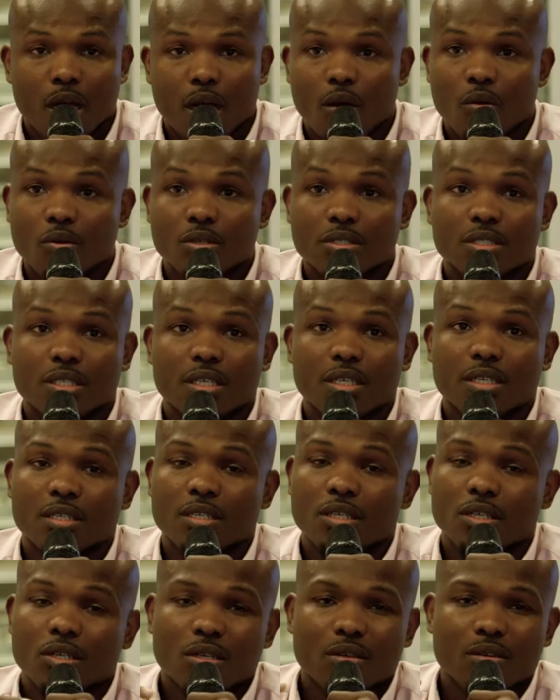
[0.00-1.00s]
I always say,
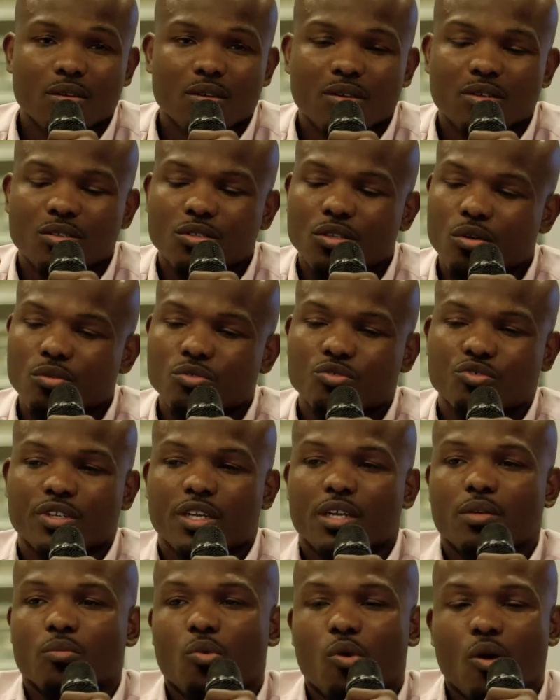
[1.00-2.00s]
don't
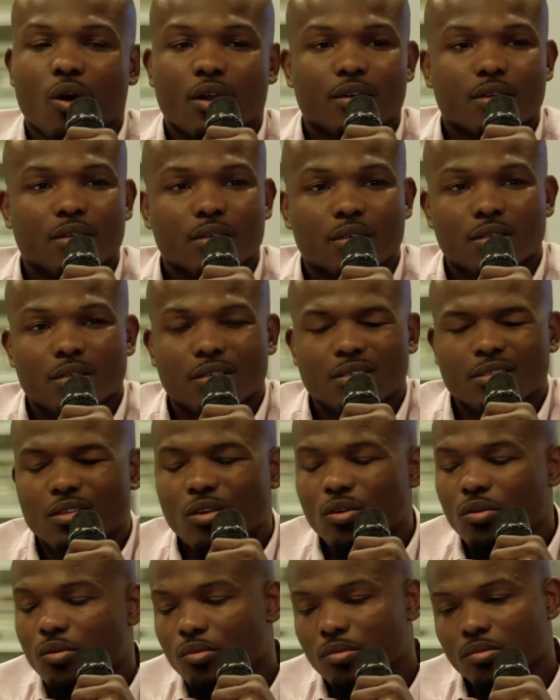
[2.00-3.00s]
tread water.
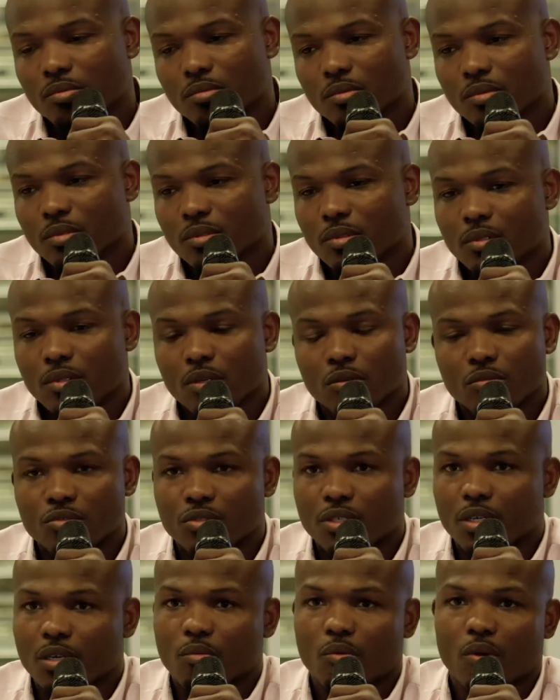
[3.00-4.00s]
Don't don't
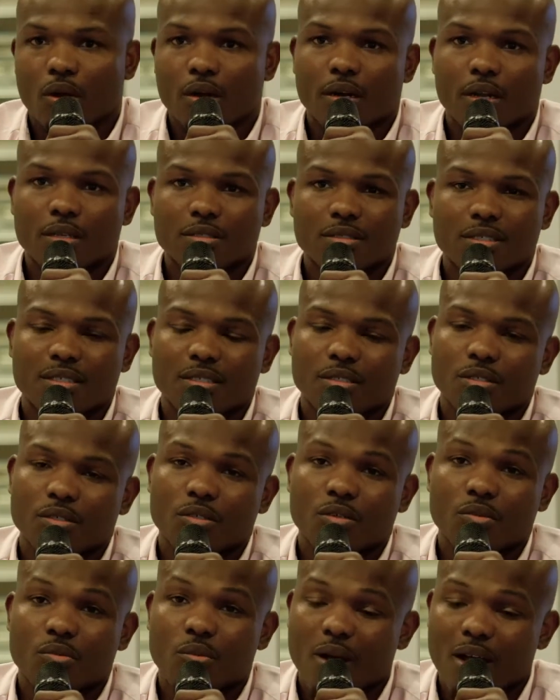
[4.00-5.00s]
tread water. I said, you
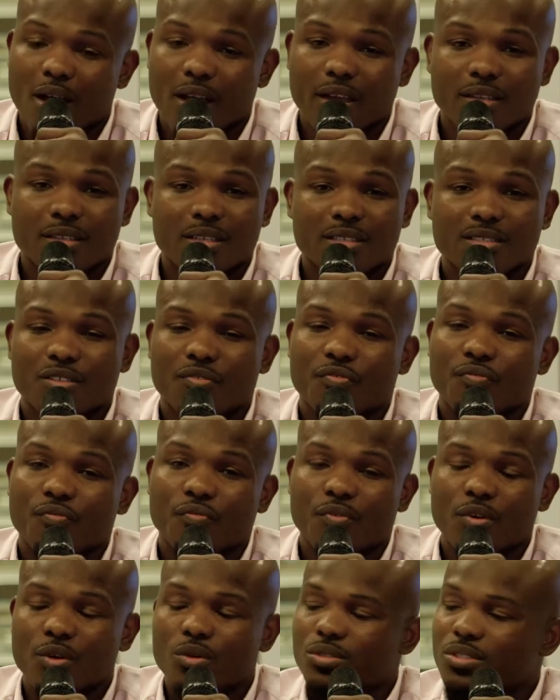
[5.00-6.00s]
know why? That's the
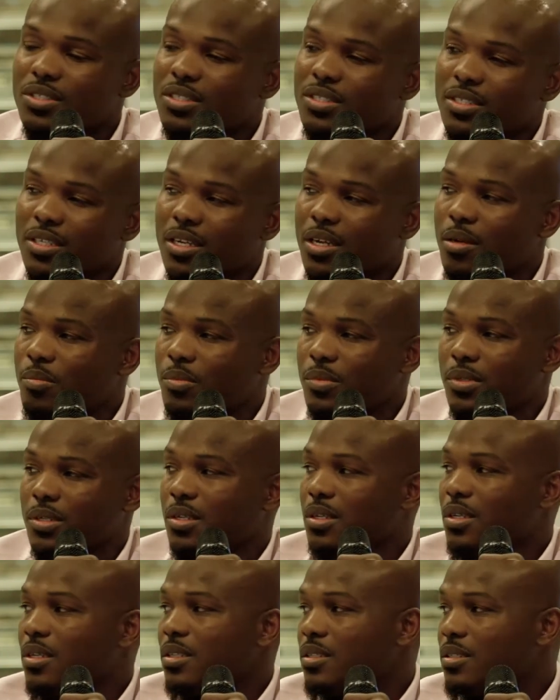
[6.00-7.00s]
first step
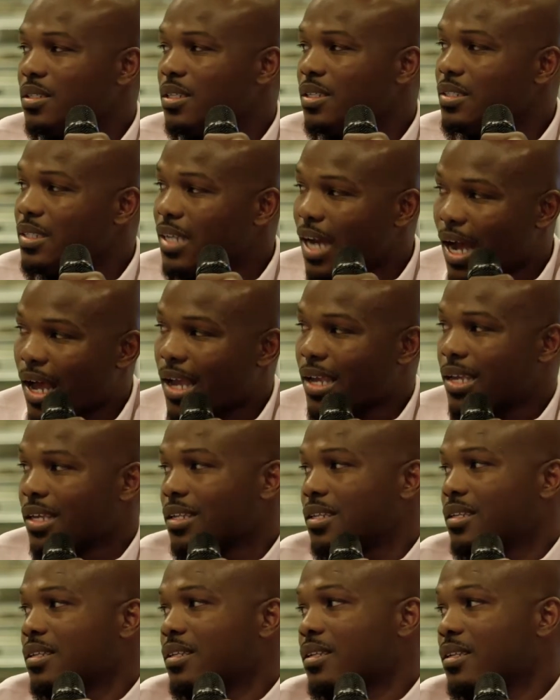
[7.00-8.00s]
to
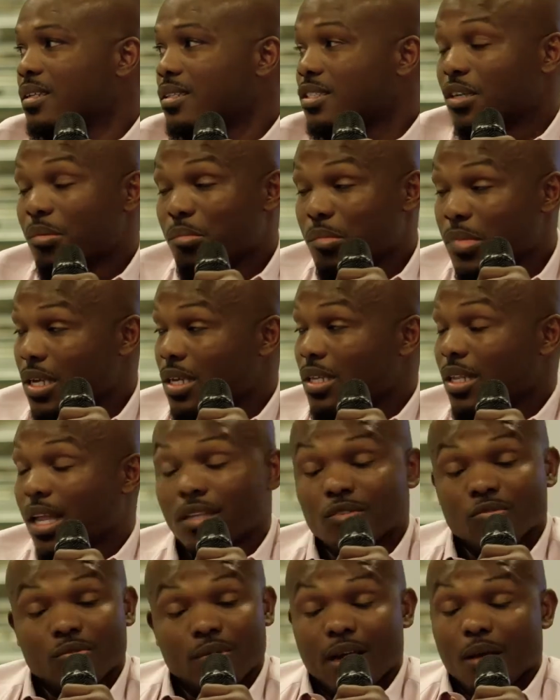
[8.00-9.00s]
dying to me.
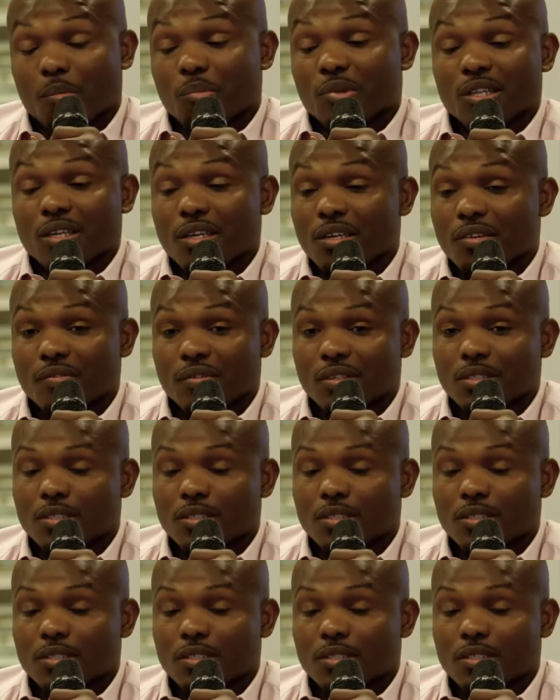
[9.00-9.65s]
That's what I believe.